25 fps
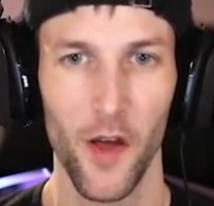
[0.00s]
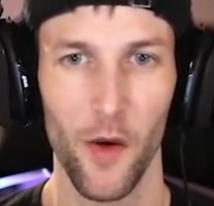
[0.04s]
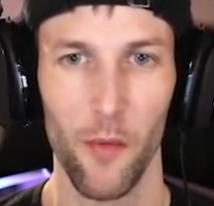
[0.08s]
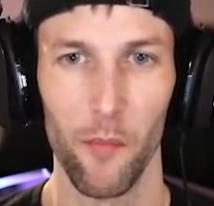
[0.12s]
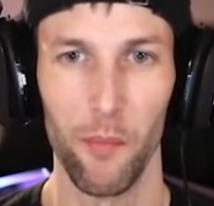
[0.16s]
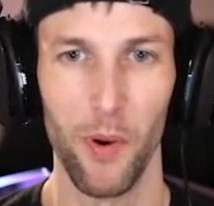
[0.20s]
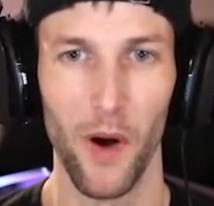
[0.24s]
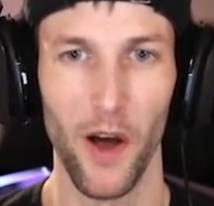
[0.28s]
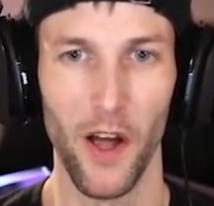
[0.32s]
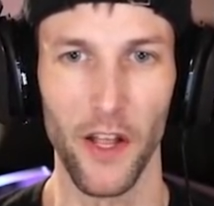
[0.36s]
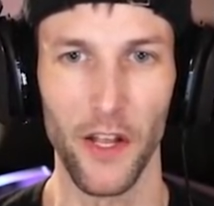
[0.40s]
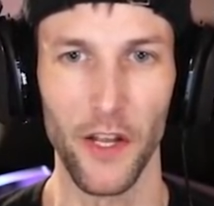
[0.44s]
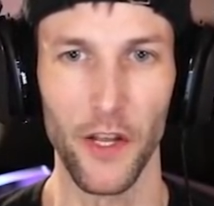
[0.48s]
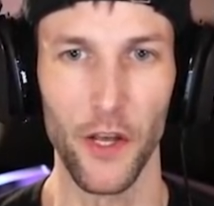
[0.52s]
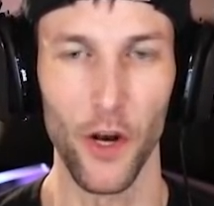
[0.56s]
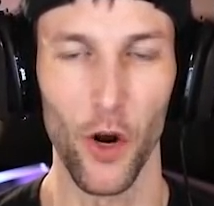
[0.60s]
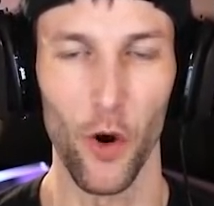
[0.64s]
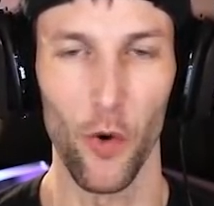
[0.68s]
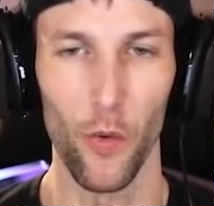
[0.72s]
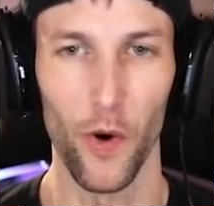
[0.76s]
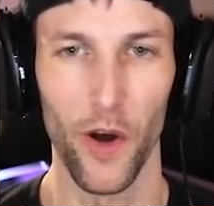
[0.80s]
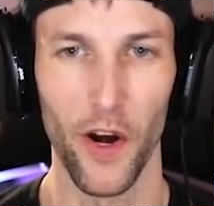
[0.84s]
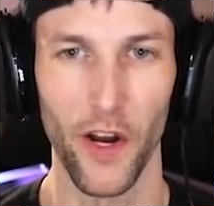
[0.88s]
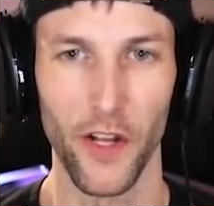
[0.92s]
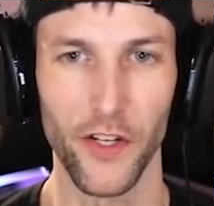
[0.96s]
But you
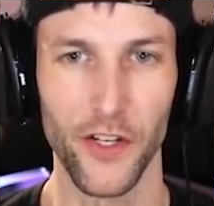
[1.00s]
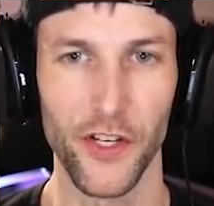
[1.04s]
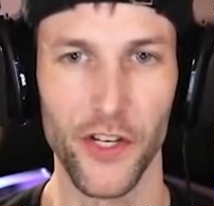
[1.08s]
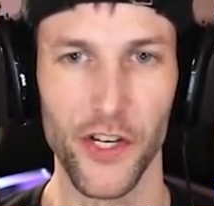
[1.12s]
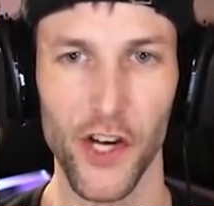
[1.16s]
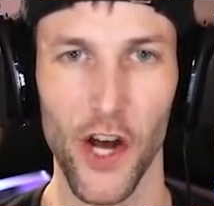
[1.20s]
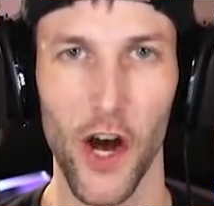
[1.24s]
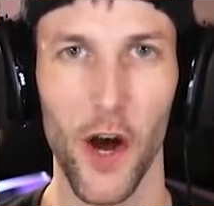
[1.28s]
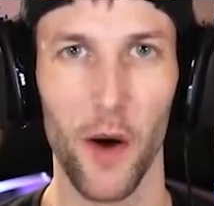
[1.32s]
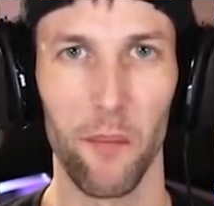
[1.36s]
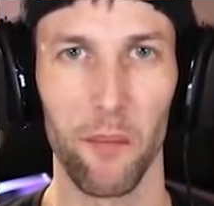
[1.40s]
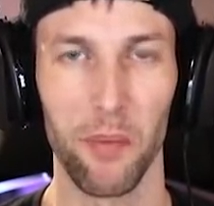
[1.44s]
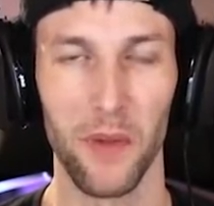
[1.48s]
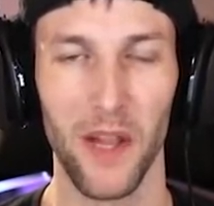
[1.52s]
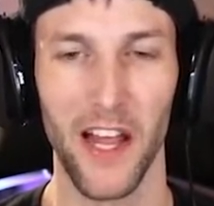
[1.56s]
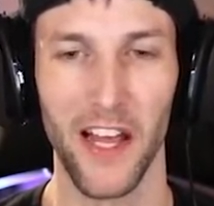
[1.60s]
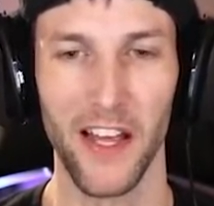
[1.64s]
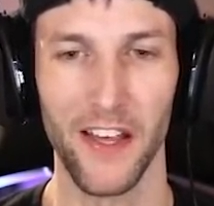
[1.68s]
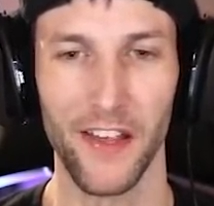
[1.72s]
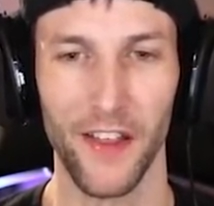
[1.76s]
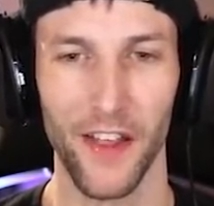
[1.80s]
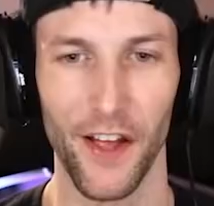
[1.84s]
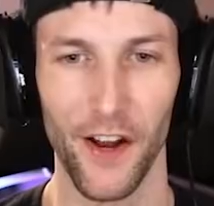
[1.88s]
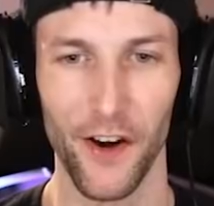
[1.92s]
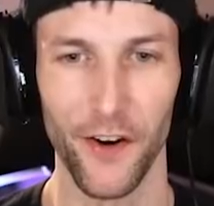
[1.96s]
don't want to jump
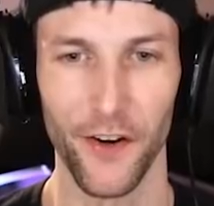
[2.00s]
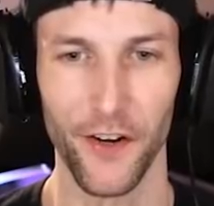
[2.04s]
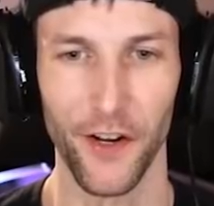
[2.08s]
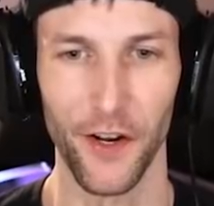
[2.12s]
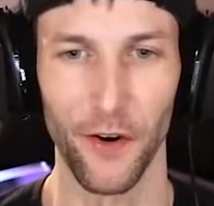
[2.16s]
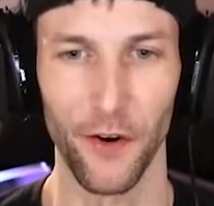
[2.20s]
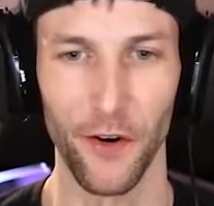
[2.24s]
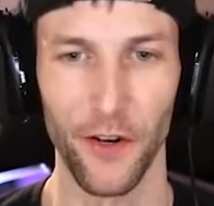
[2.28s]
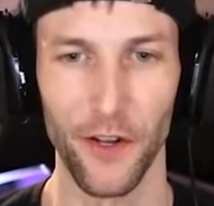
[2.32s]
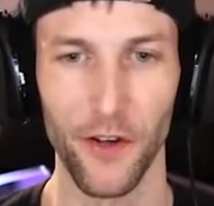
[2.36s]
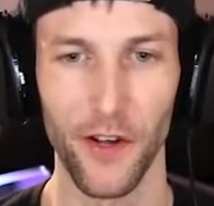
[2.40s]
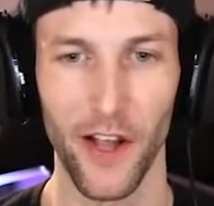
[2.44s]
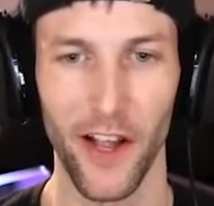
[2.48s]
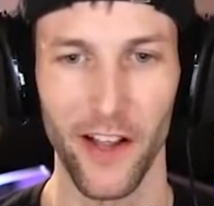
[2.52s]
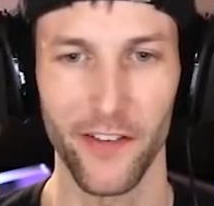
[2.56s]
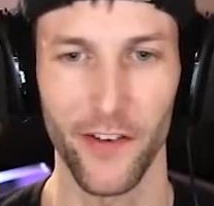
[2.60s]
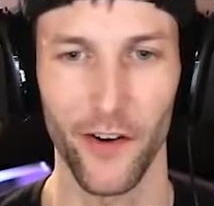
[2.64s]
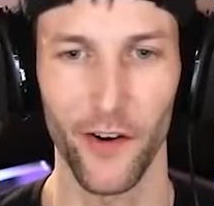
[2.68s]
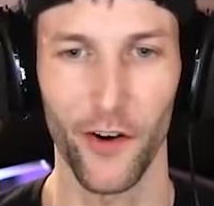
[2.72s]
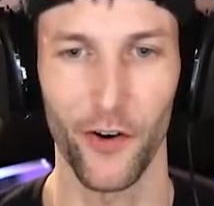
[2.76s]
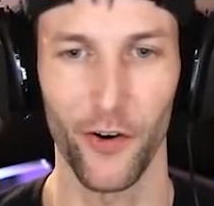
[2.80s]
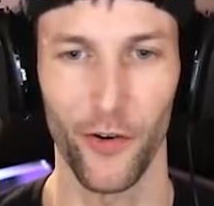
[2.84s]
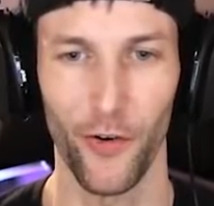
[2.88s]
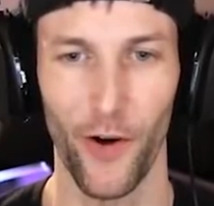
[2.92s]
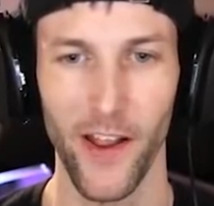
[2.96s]
like they're doing. You guys
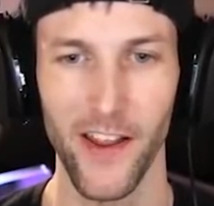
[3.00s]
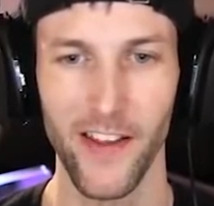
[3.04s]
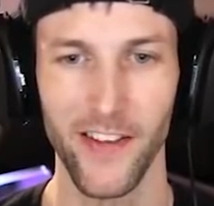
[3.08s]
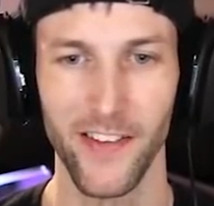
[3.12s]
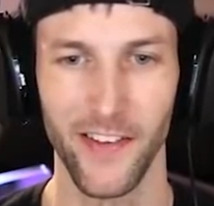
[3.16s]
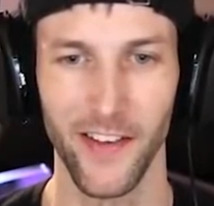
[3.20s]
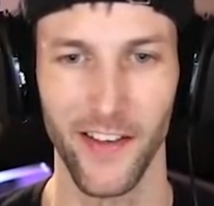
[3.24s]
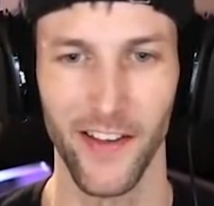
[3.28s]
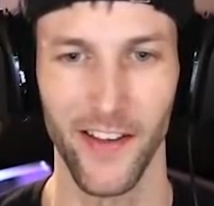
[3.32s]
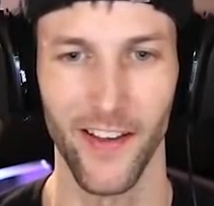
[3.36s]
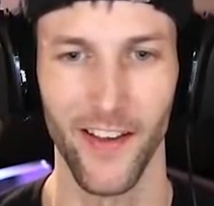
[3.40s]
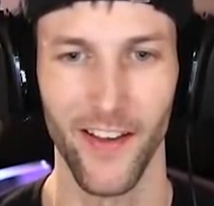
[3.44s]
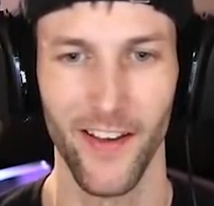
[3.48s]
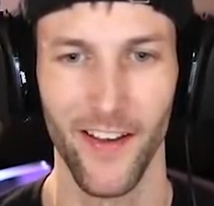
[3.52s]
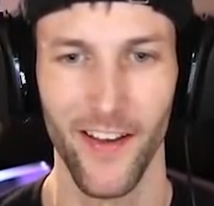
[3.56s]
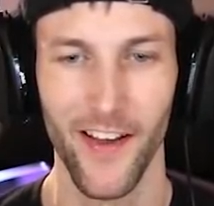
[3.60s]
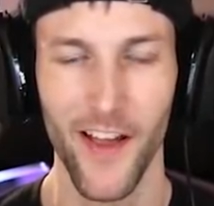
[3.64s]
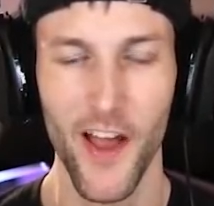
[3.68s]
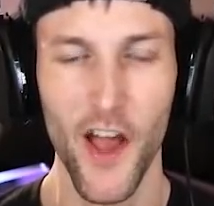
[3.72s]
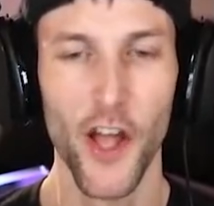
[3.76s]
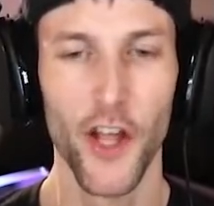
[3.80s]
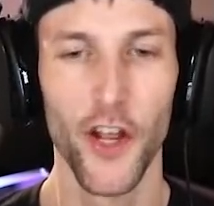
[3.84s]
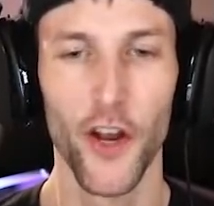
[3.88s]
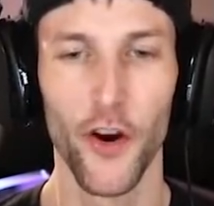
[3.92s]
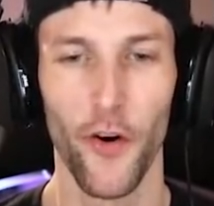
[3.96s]
are crazy.
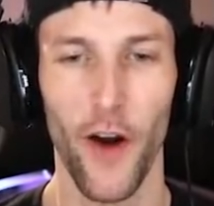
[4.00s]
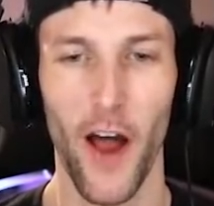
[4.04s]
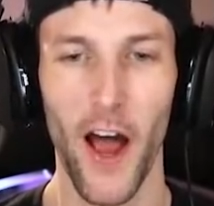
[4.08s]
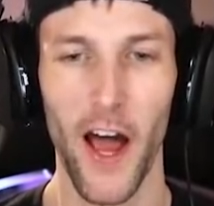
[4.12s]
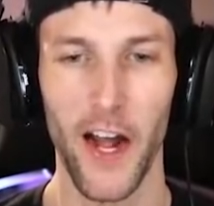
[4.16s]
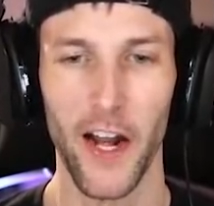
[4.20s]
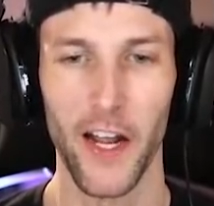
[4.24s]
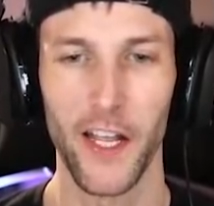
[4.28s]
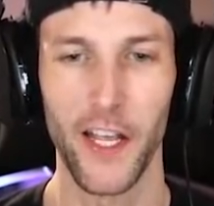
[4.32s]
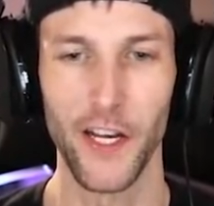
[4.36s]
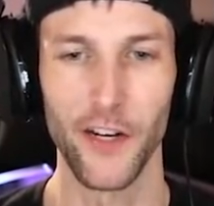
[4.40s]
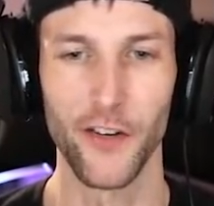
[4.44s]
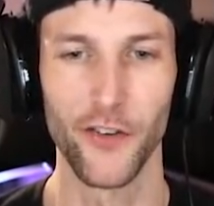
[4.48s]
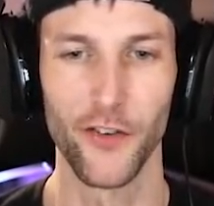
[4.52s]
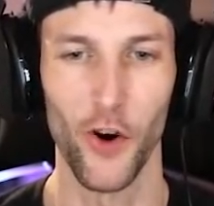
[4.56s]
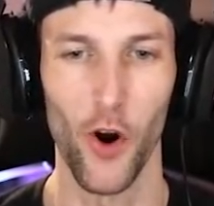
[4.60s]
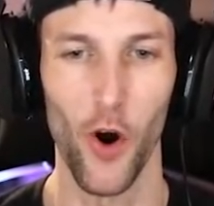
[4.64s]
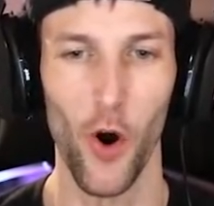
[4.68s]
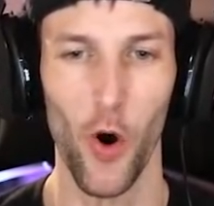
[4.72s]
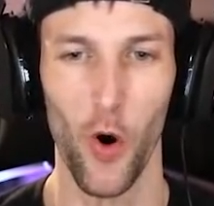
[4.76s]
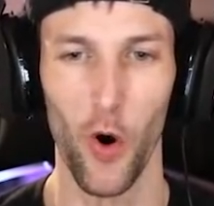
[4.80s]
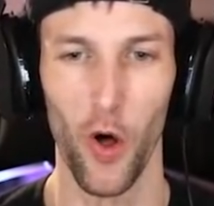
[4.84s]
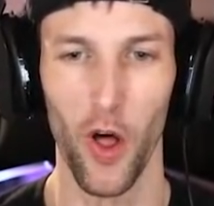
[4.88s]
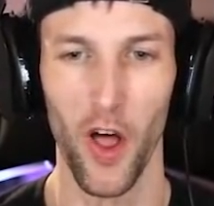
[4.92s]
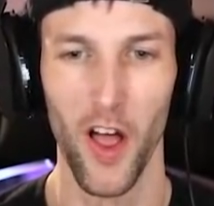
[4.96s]
You're out of
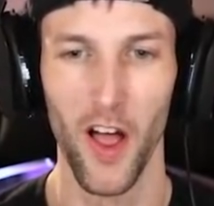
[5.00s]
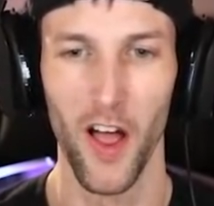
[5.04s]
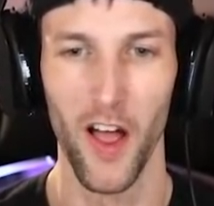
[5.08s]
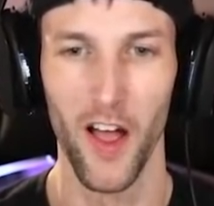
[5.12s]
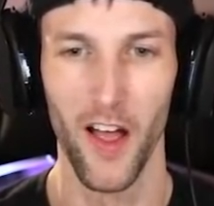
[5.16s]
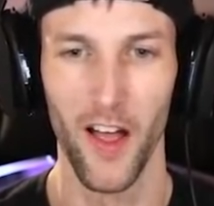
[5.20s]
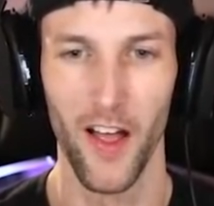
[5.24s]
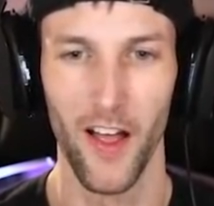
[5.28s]
control.